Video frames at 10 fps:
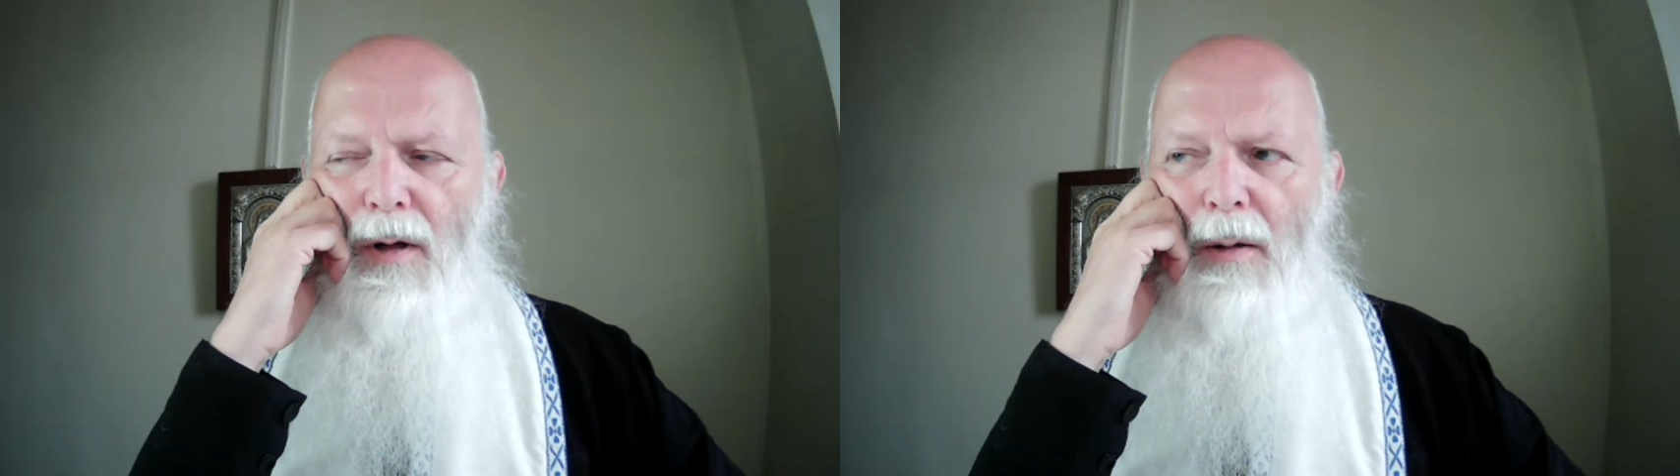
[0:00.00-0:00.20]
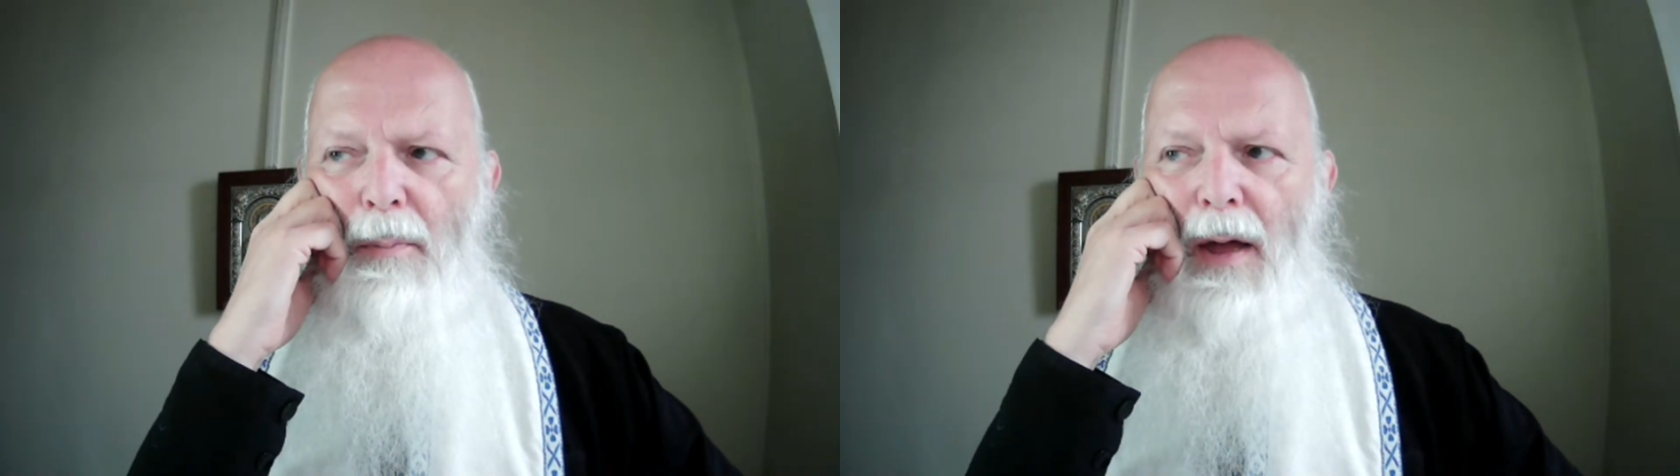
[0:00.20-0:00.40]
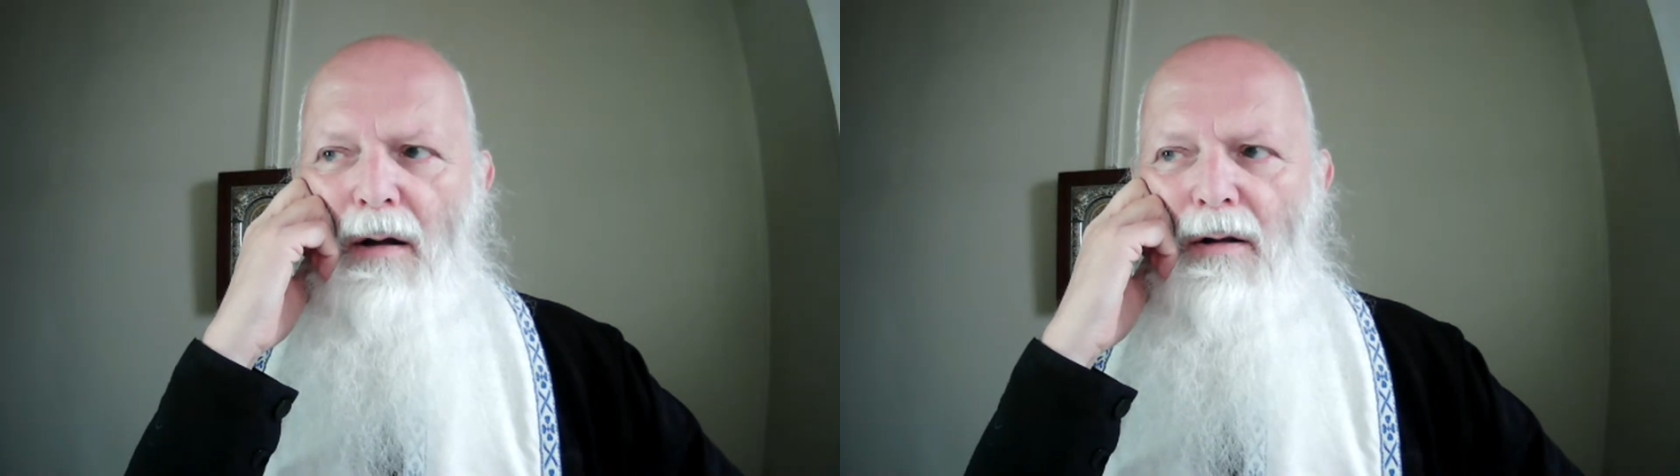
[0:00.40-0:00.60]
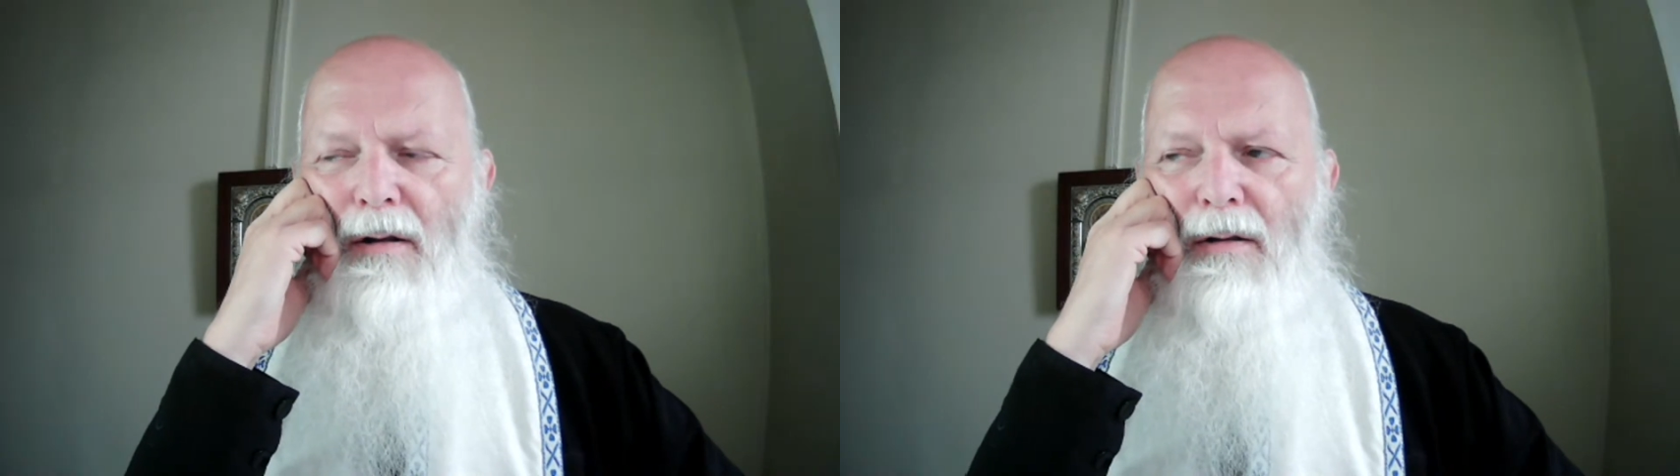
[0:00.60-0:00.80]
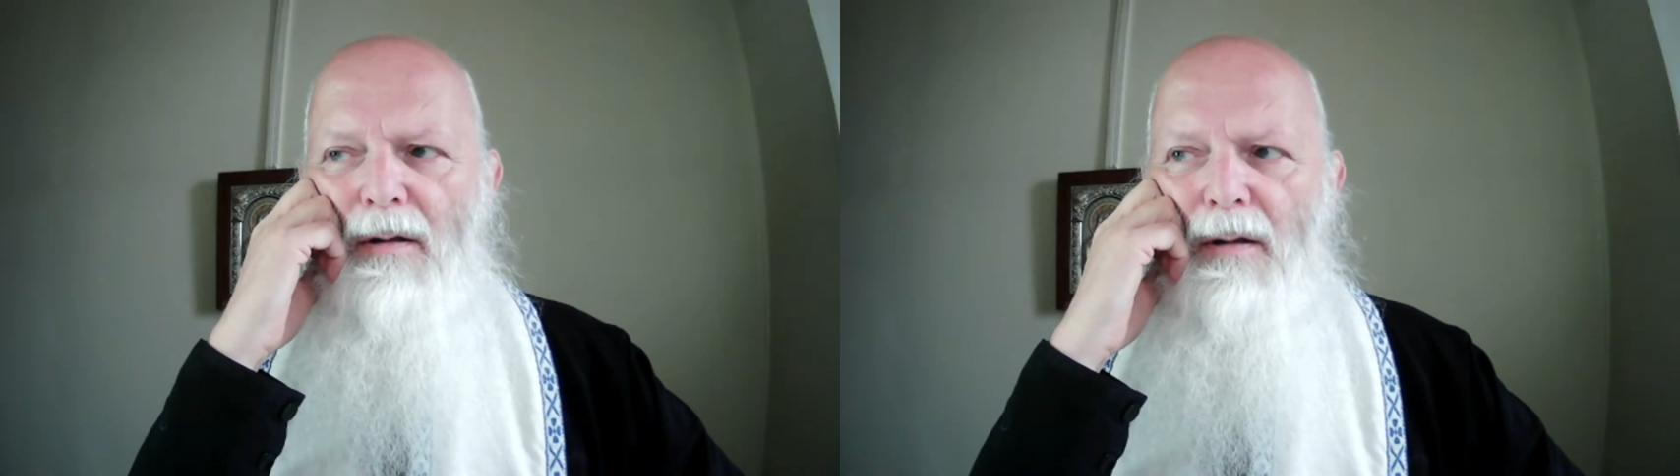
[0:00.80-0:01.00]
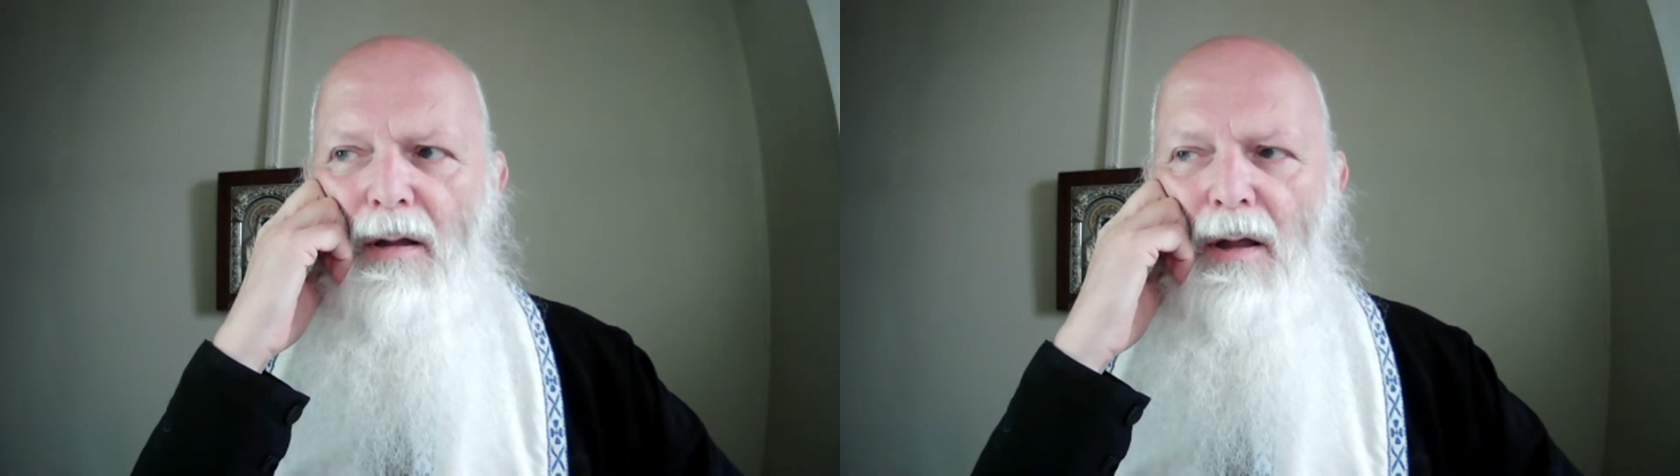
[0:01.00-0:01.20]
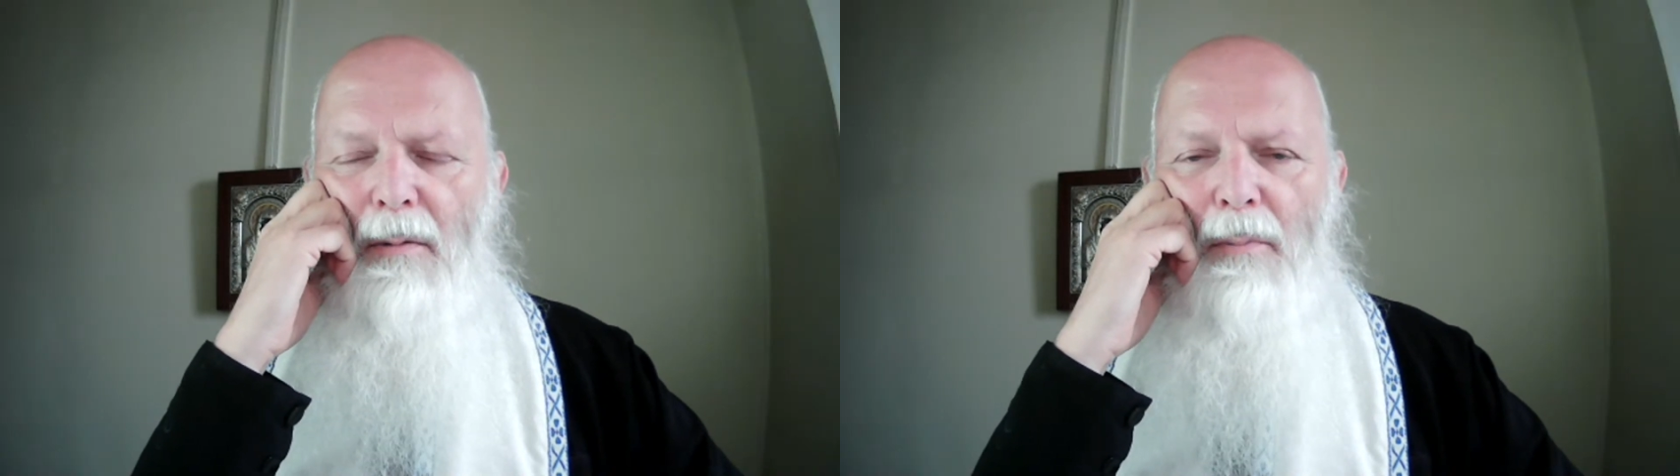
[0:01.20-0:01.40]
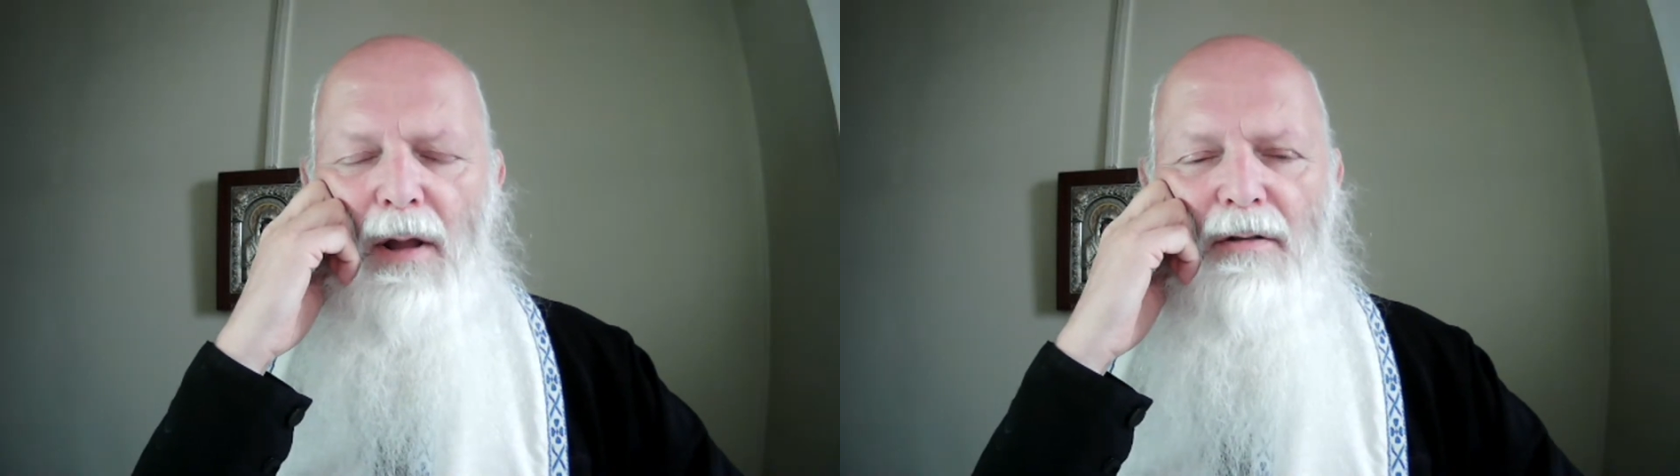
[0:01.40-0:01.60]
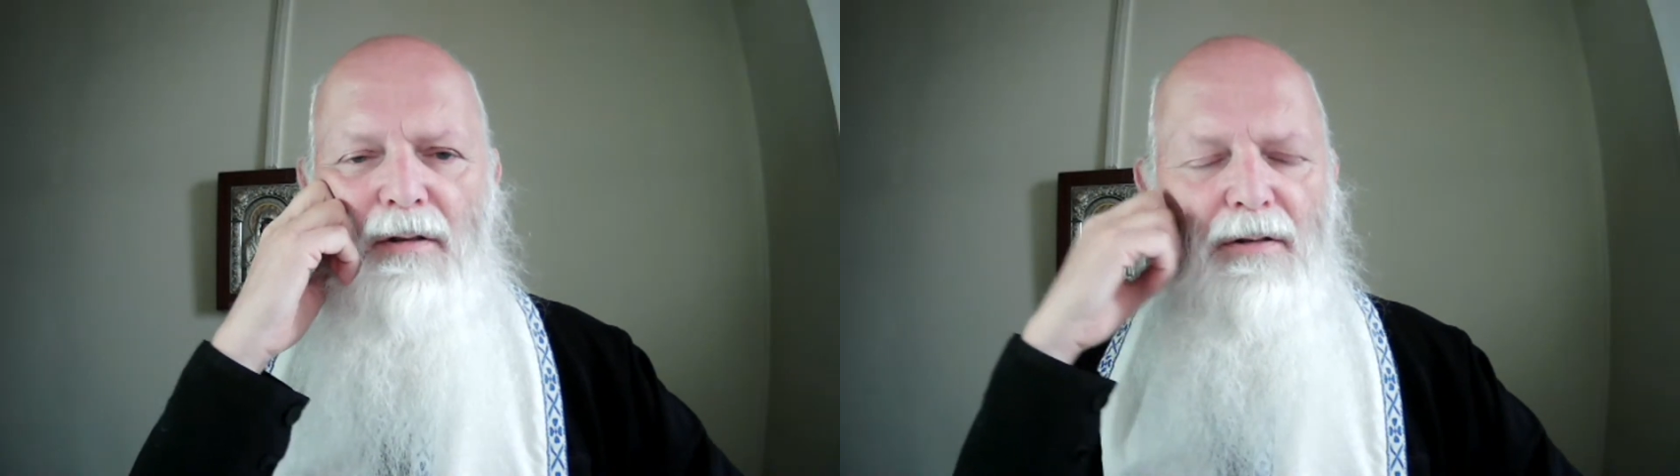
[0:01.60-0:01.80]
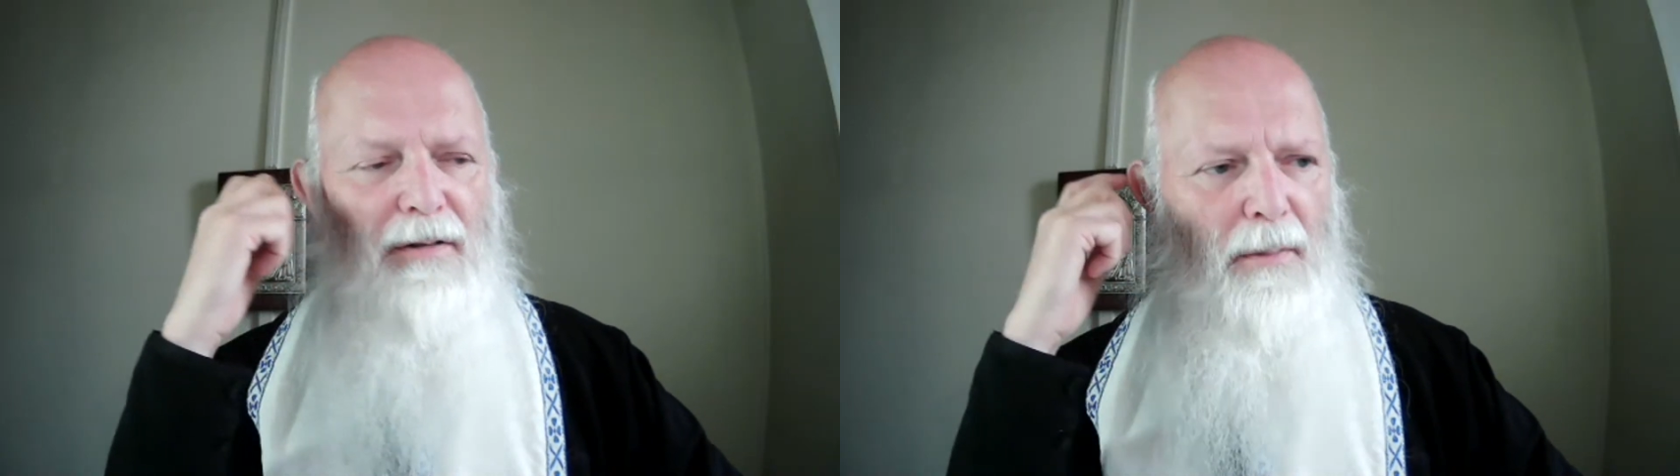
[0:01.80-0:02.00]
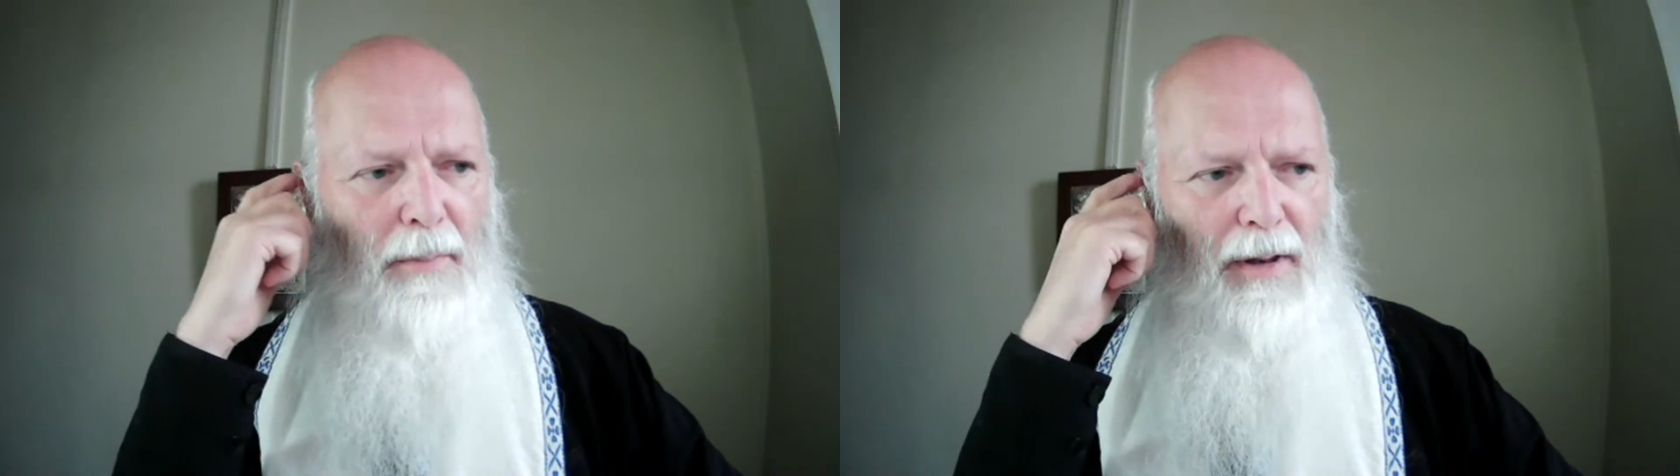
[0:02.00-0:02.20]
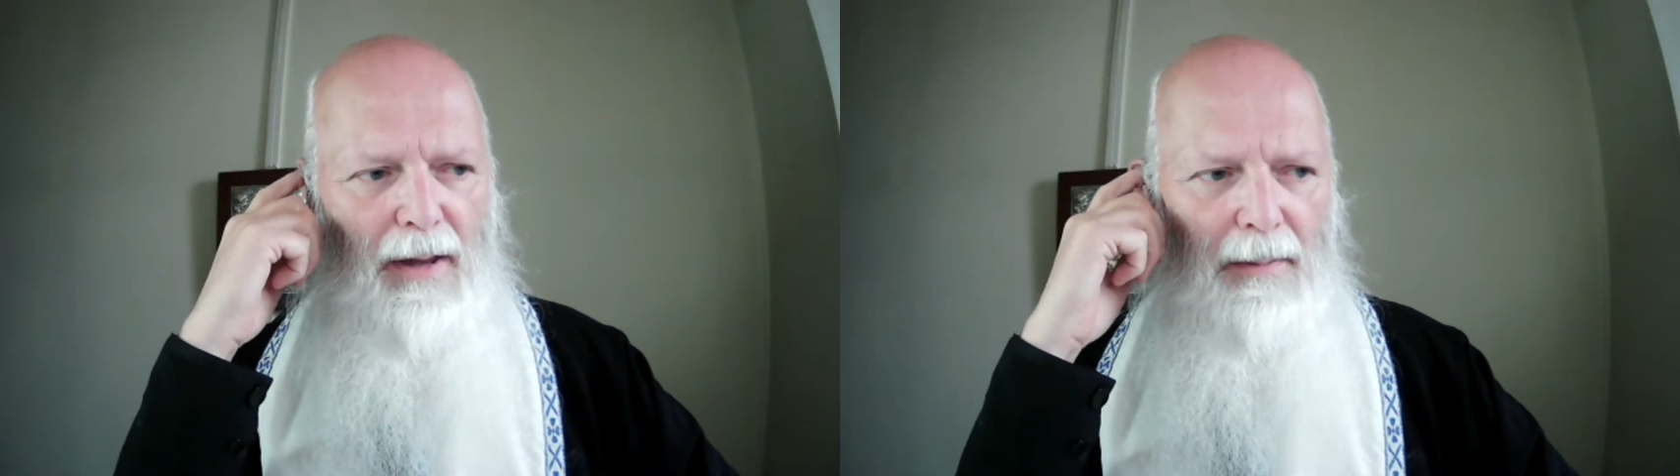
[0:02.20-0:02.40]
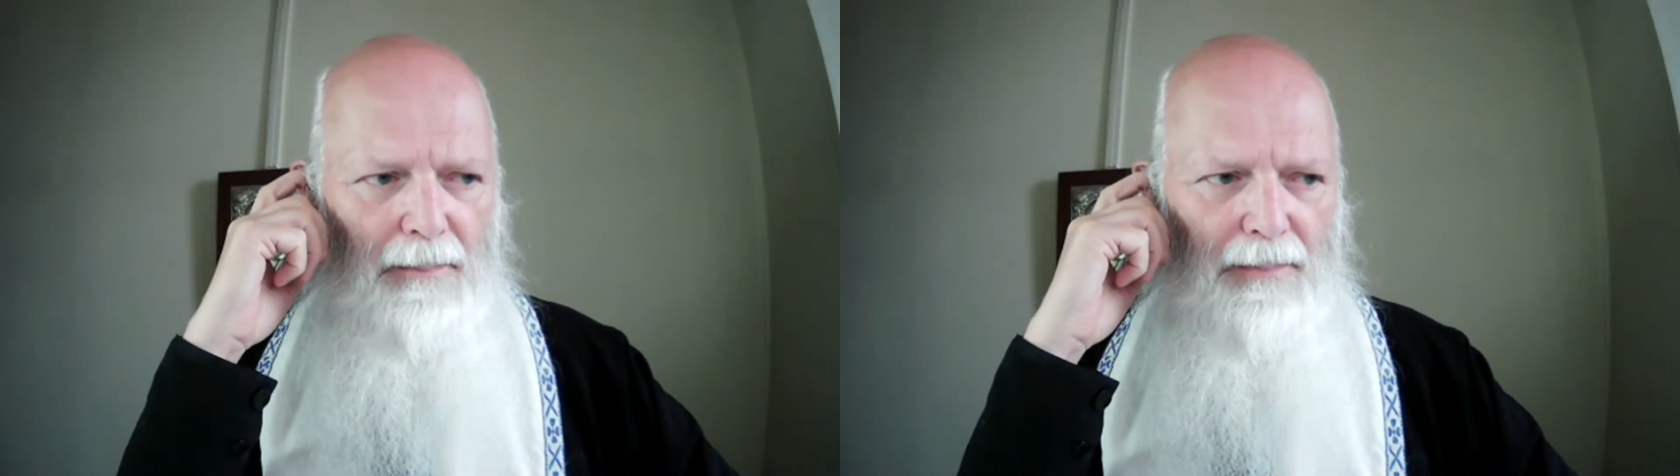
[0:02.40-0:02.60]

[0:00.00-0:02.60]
a parent blesses somebody,